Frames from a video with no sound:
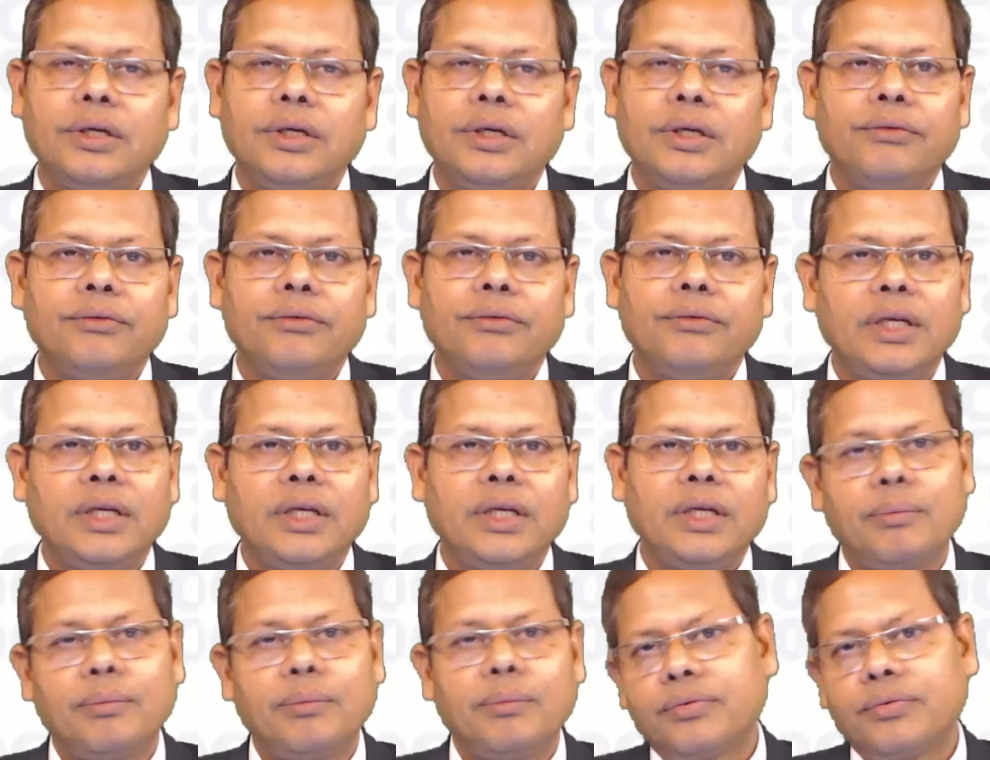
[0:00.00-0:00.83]
with the
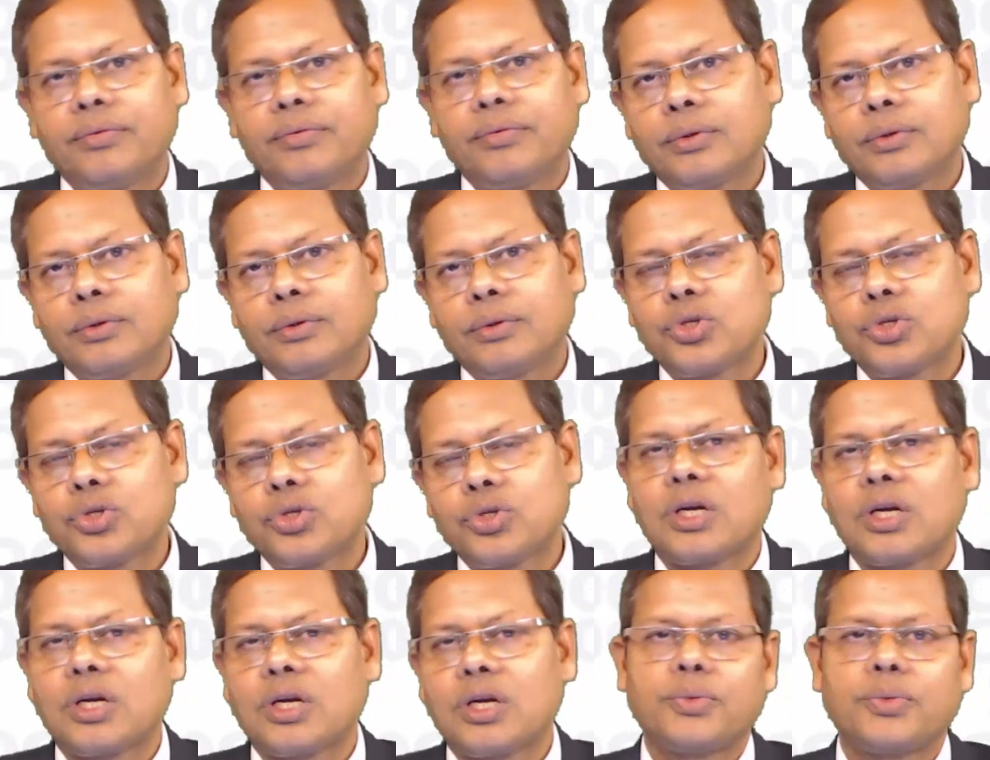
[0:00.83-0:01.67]
help of goods
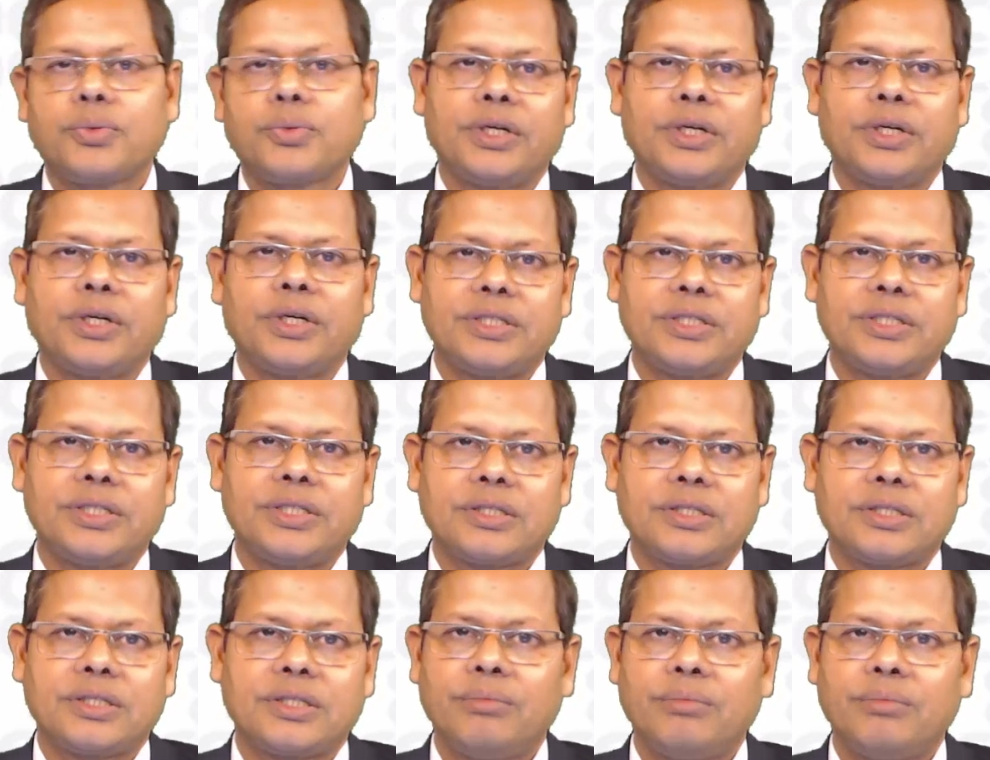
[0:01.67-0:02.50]
transport agent,
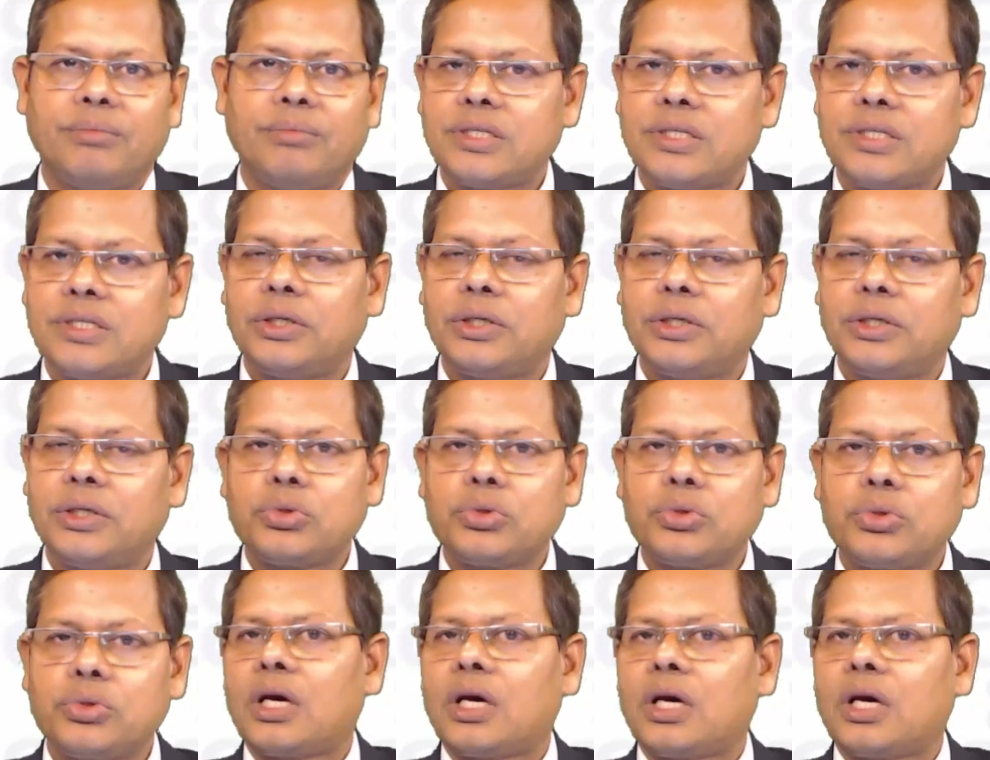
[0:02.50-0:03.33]
means the
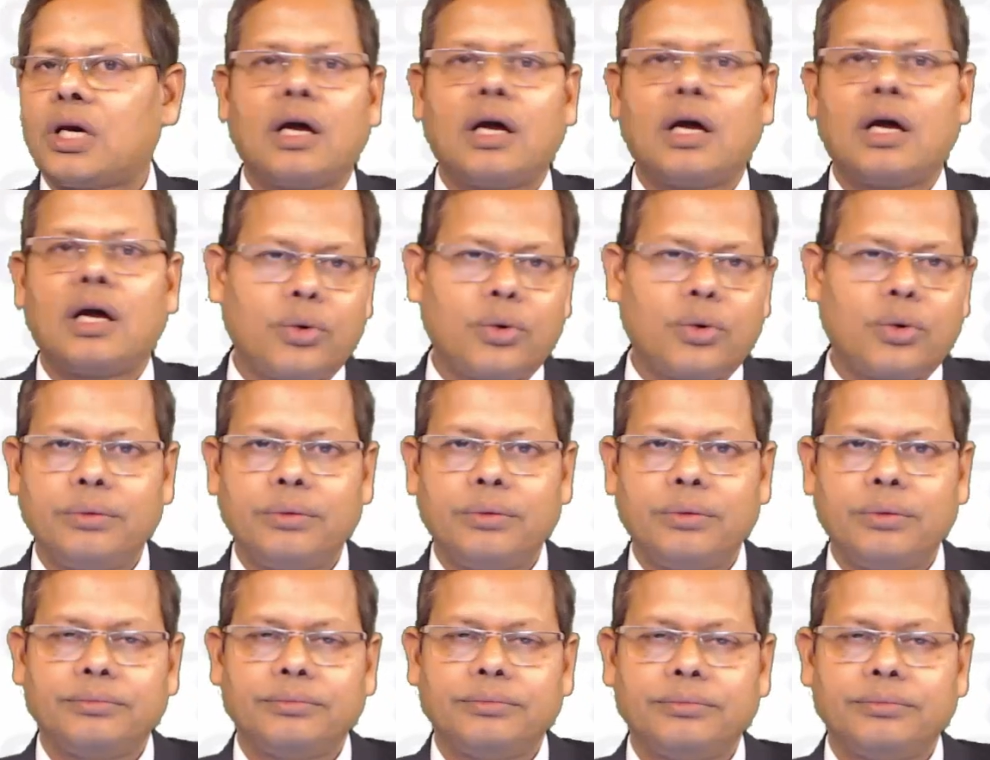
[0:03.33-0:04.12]
goods are on road